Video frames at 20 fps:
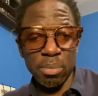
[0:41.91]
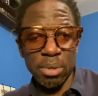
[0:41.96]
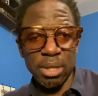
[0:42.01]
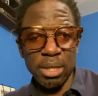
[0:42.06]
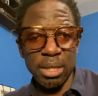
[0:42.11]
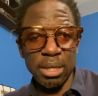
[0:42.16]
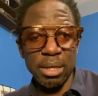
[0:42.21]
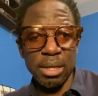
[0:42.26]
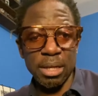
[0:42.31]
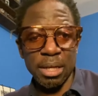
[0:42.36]
with
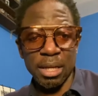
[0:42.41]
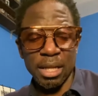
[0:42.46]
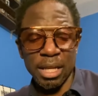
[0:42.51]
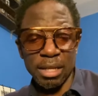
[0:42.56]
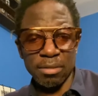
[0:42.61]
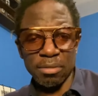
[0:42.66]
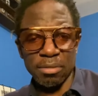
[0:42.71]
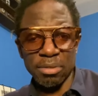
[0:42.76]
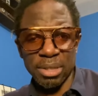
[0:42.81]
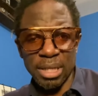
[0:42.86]
the uh,
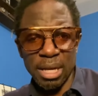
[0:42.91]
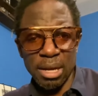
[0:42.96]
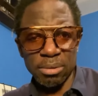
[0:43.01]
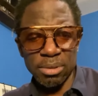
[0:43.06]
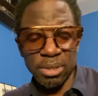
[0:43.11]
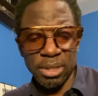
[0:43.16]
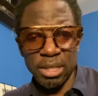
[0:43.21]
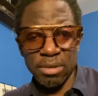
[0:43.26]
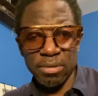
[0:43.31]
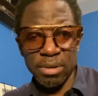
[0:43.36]
Collective
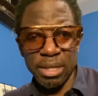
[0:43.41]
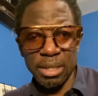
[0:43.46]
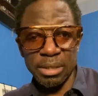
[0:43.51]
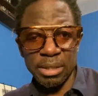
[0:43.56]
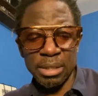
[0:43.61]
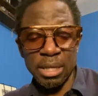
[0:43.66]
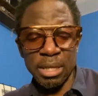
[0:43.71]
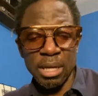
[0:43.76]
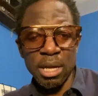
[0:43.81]
Sound series,